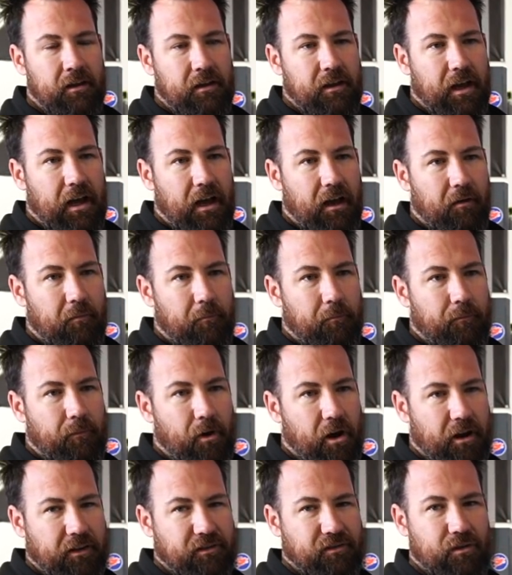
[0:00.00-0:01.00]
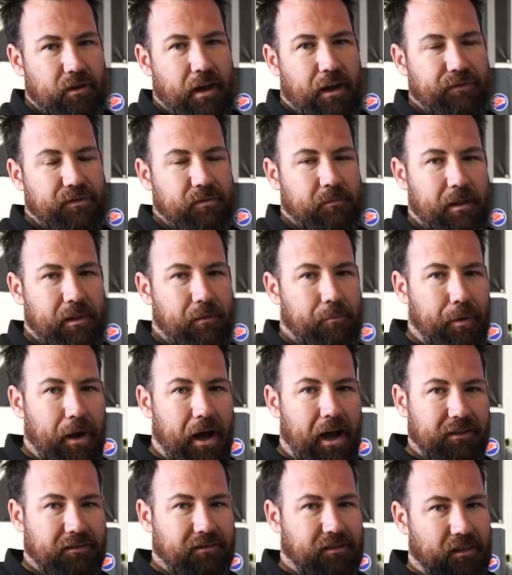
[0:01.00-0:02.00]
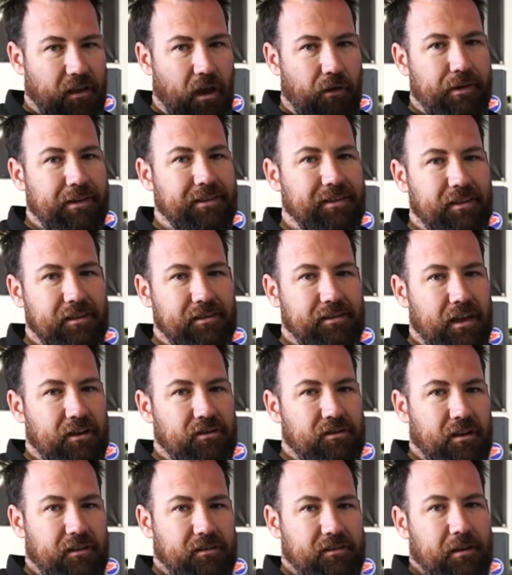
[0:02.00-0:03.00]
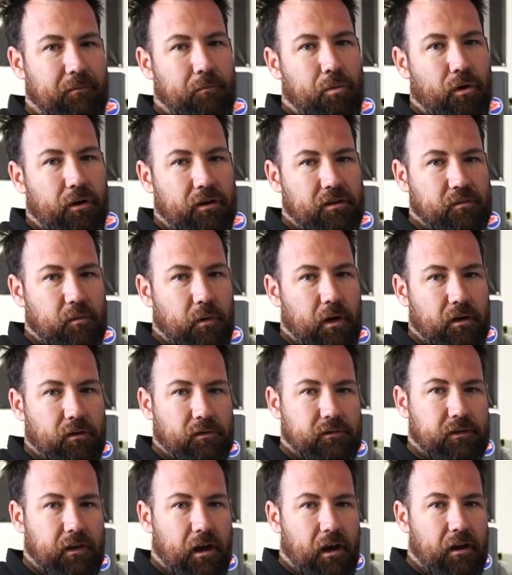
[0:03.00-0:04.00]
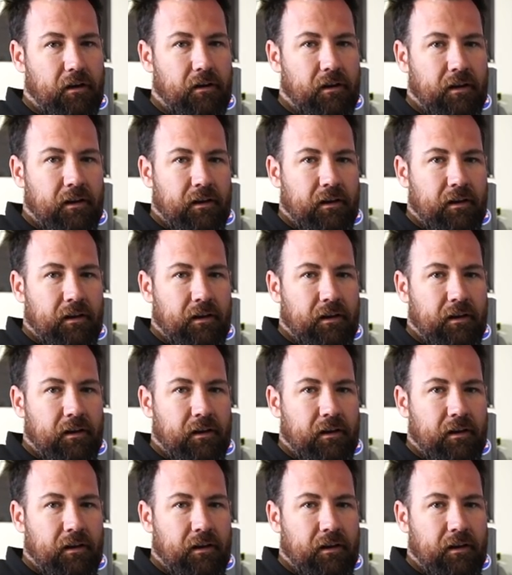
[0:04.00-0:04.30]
And I do have some other parts to go into this engine at some point as well, so